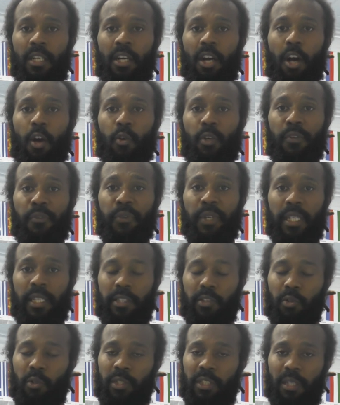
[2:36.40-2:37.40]
how the field
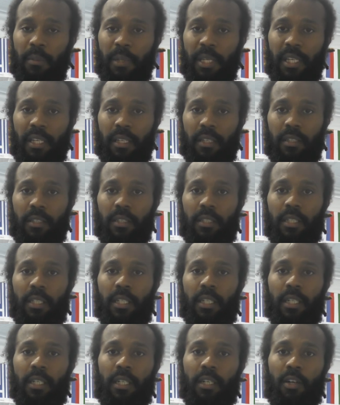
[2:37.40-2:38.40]
is going to be,
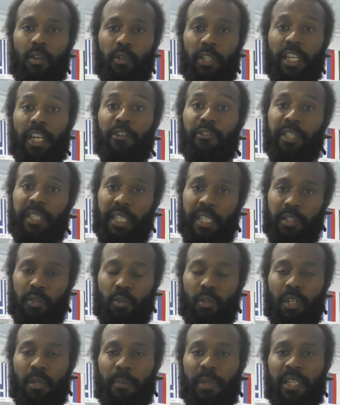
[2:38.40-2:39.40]
uh, how the arena is
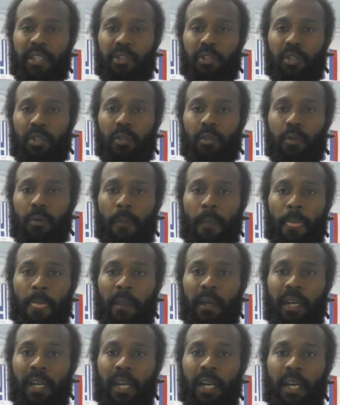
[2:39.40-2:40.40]
going to be, so
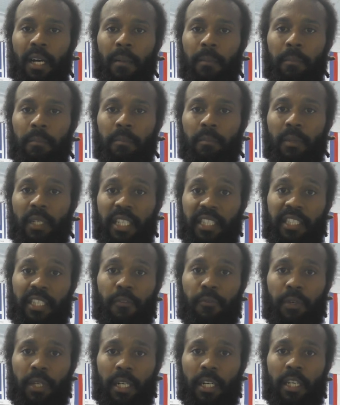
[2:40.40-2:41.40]
um, it's
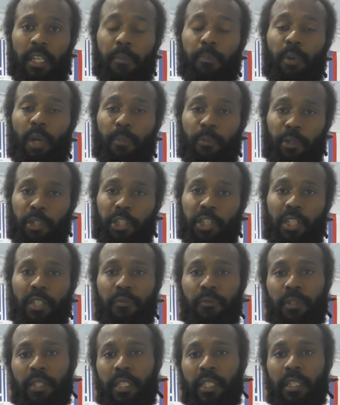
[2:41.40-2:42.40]
definitely
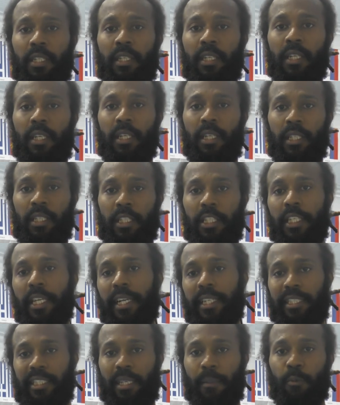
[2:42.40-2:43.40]
preparation for the, the
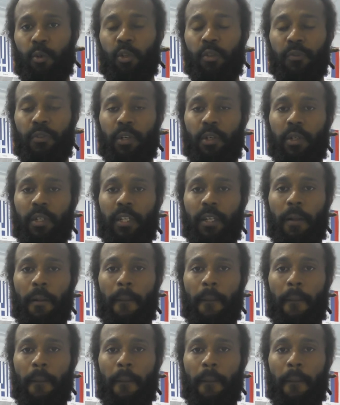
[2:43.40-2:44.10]
next step going forward.